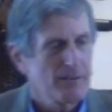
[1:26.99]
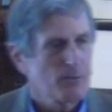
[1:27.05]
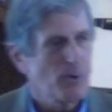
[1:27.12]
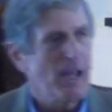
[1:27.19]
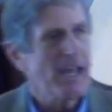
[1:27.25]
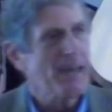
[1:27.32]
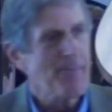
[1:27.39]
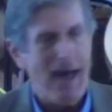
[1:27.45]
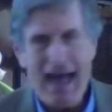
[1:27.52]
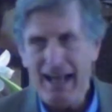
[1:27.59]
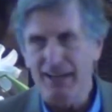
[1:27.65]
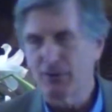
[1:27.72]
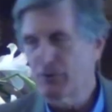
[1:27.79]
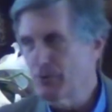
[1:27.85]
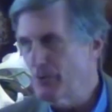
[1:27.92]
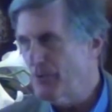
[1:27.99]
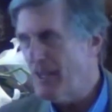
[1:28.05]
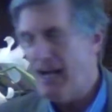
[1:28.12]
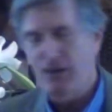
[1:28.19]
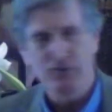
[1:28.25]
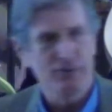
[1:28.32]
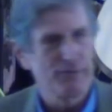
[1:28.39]
way back in
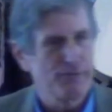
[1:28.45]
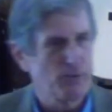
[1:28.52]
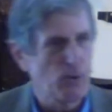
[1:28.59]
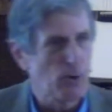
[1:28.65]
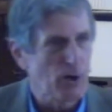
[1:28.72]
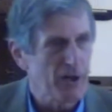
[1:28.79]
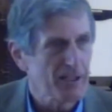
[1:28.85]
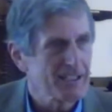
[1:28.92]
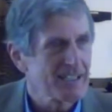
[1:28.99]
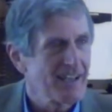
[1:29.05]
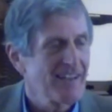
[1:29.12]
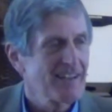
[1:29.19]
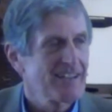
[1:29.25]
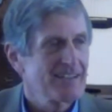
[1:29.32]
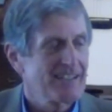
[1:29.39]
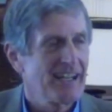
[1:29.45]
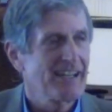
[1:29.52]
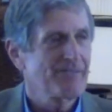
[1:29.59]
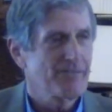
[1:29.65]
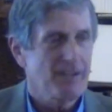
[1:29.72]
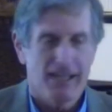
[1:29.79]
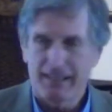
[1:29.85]
2004,
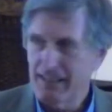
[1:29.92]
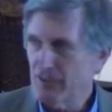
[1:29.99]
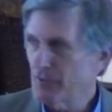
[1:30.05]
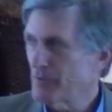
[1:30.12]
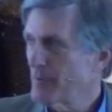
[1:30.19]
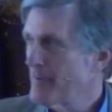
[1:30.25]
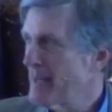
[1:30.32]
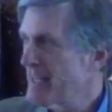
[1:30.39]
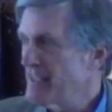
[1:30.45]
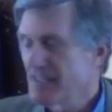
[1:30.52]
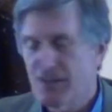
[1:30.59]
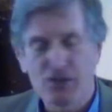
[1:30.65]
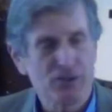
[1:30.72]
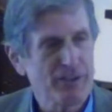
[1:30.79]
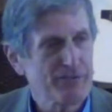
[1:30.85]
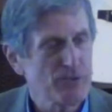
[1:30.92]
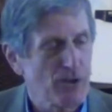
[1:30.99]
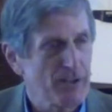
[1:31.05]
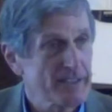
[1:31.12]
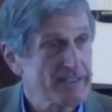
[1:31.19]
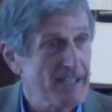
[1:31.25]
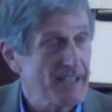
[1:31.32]
and I guess for many years,
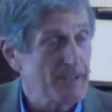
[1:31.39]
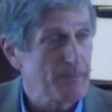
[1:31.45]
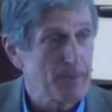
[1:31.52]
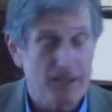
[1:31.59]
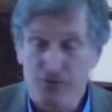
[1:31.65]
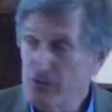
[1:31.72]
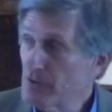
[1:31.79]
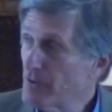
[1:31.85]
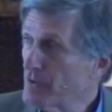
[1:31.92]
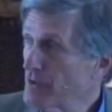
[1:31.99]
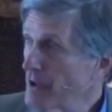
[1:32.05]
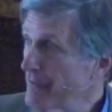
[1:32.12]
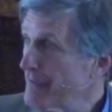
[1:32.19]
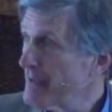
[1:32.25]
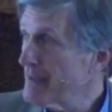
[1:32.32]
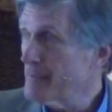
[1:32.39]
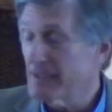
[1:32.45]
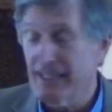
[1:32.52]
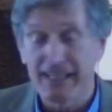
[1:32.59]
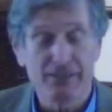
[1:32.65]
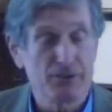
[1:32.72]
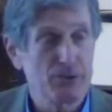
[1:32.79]
they've taken pictures of surfing, but
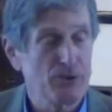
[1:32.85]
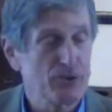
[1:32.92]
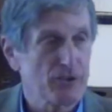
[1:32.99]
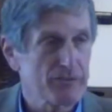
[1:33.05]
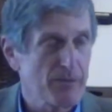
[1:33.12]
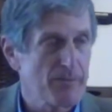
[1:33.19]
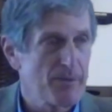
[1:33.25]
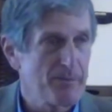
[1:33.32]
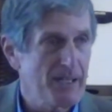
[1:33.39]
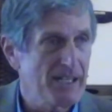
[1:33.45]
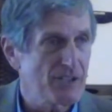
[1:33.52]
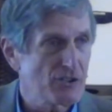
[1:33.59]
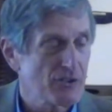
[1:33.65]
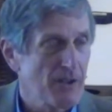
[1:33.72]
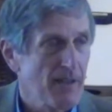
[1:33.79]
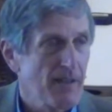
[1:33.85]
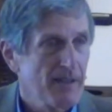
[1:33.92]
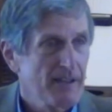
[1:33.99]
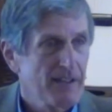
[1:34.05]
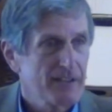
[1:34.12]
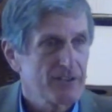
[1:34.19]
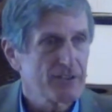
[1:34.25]
they had to do so from the beach.
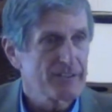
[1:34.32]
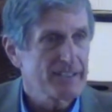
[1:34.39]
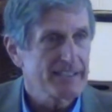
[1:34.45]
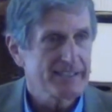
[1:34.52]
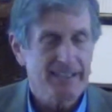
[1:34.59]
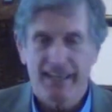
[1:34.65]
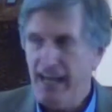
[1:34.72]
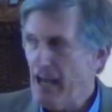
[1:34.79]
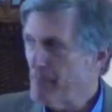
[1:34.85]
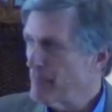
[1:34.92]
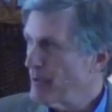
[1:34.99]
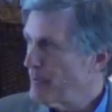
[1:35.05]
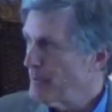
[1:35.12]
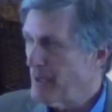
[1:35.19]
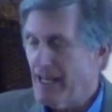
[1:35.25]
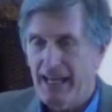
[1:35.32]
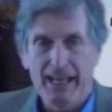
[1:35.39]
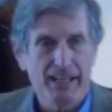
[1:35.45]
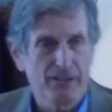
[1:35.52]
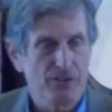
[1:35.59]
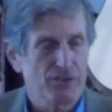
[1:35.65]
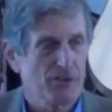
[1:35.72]
Couldn't get the camera
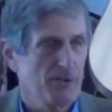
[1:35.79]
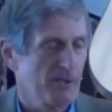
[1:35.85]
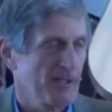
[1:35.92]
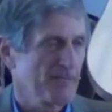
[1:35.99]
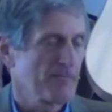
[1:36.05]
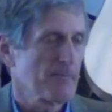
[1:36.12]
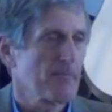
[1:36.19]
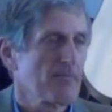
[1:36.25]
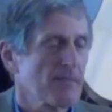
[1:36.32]
wet and so on.